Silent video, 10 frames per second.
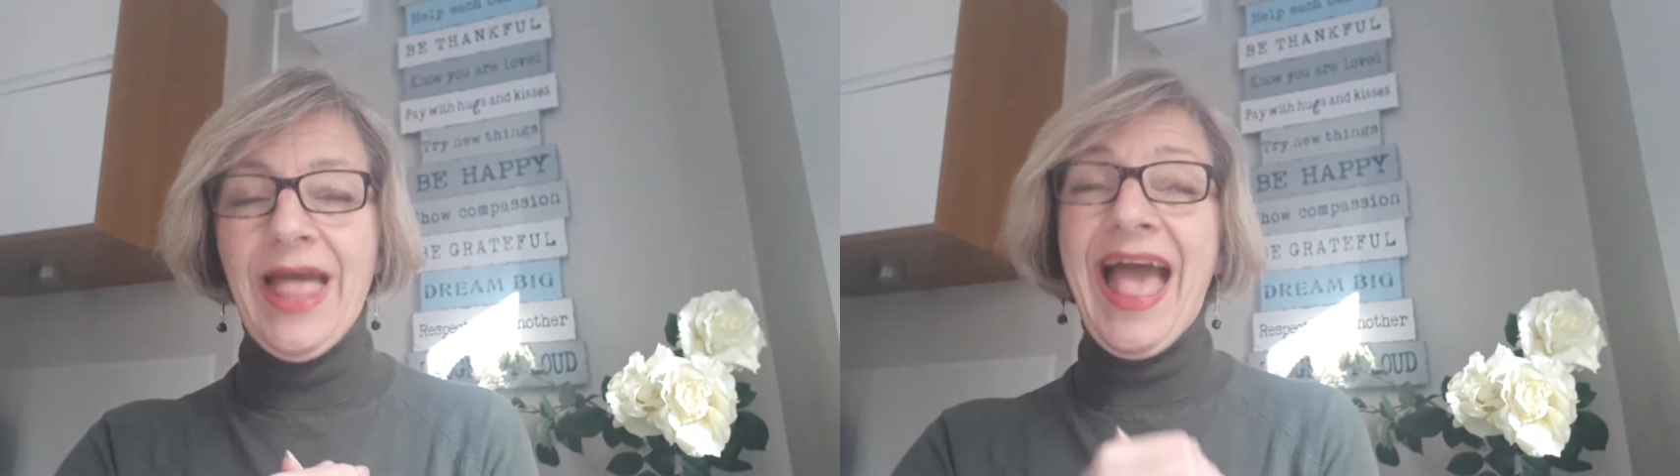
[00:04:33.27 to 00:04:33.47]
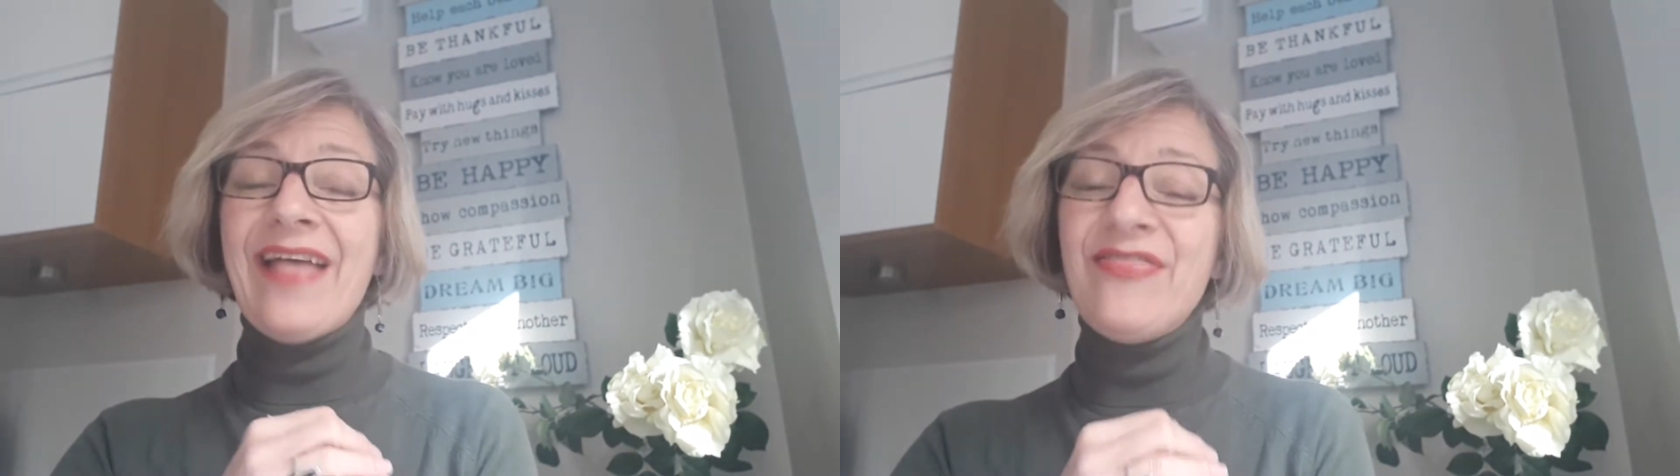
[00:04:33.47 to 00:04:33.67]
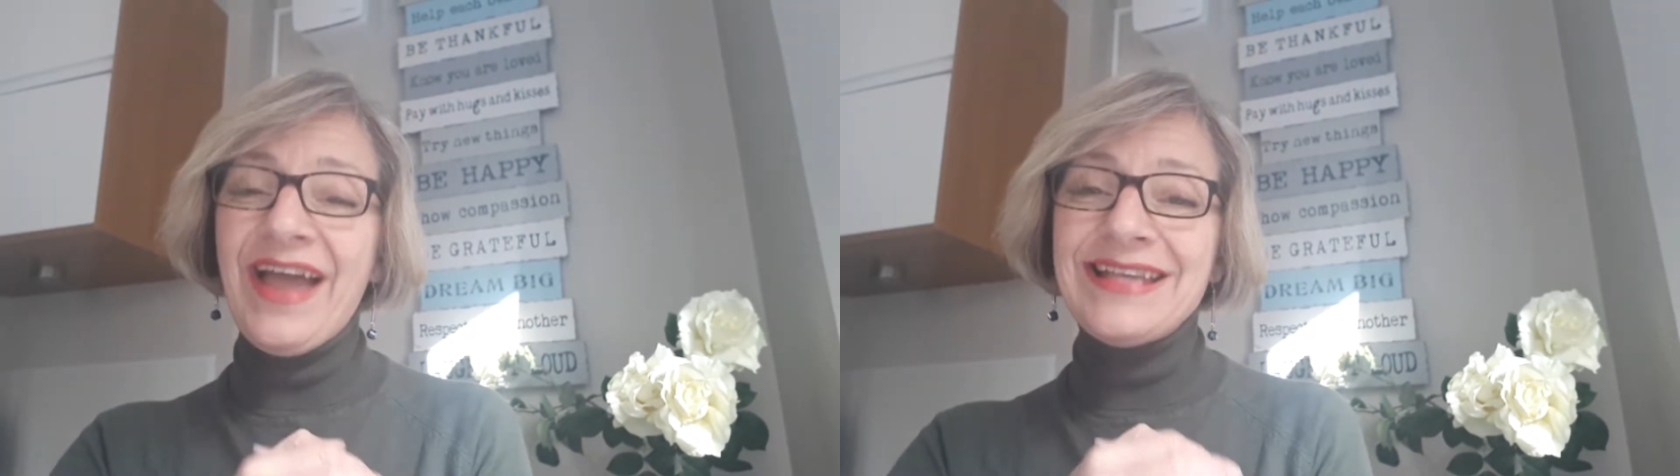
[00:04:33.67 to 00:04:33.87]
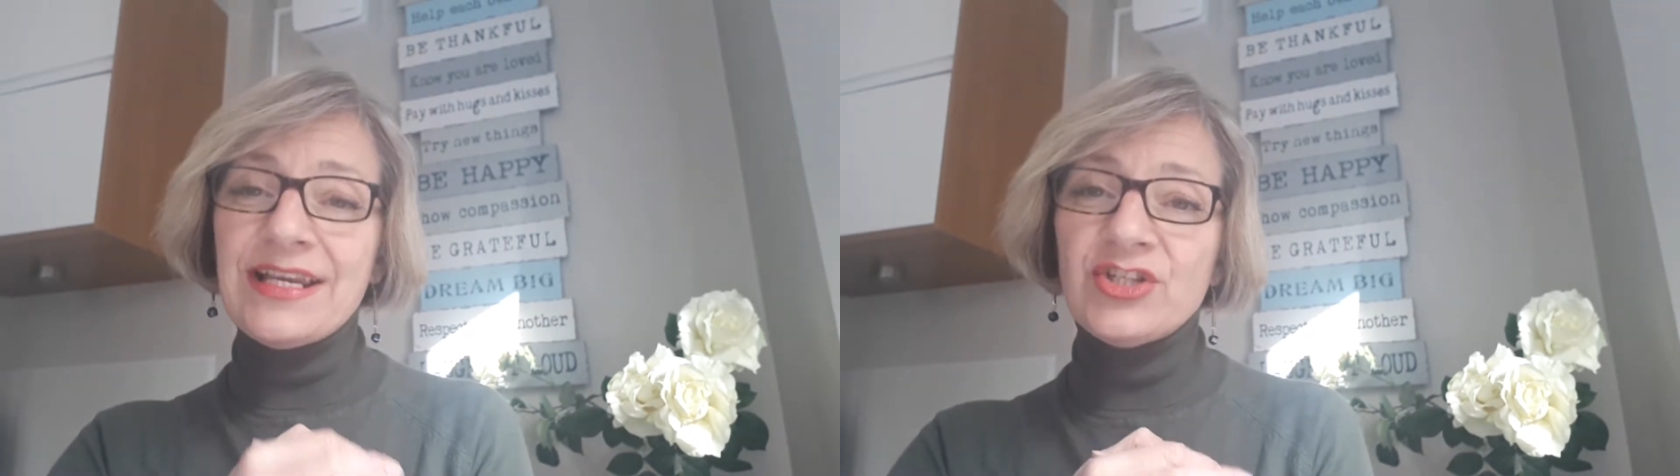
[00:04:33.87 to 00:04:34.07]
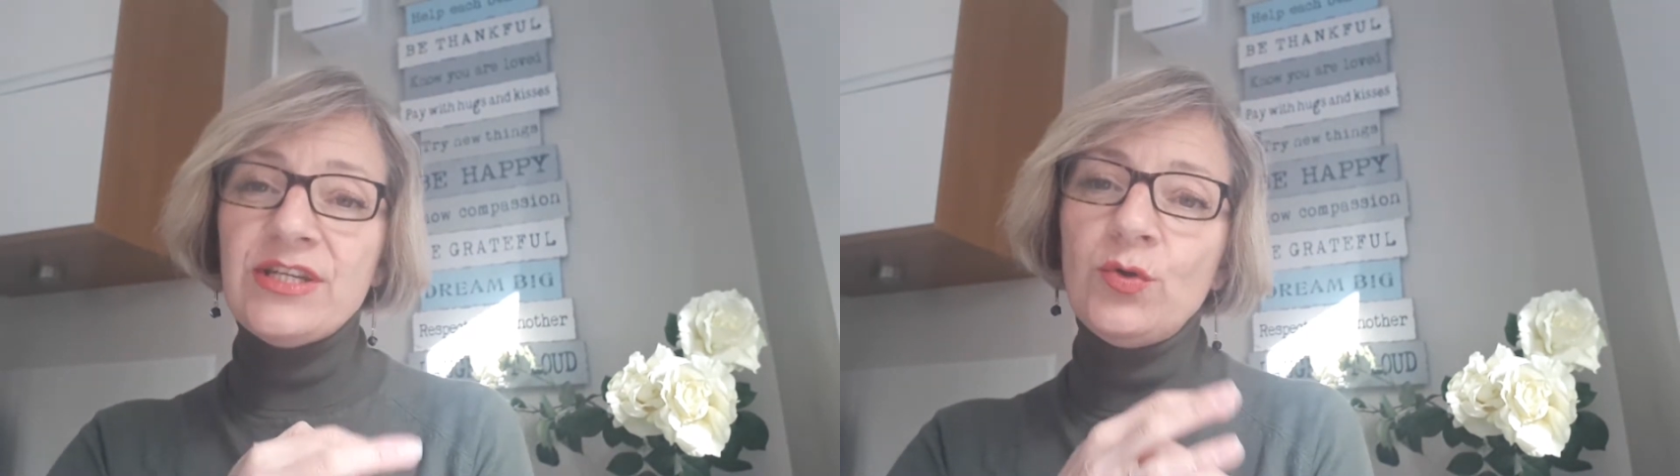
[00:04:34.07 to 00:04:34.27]
And that is
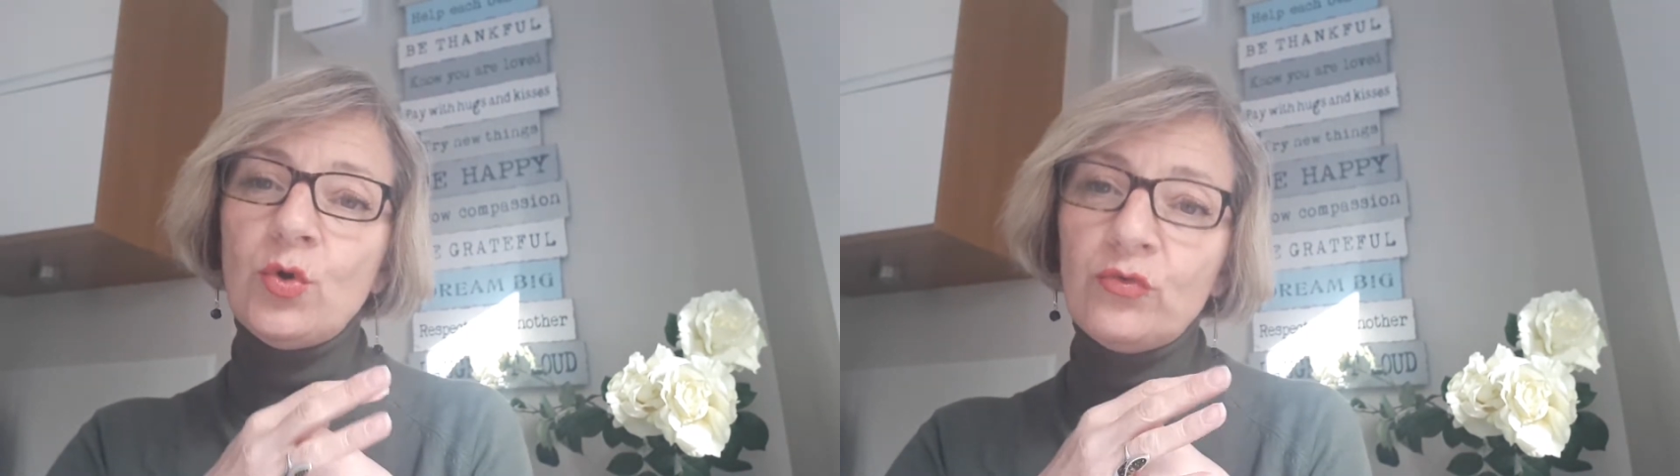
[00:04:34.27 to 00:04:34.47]
actually your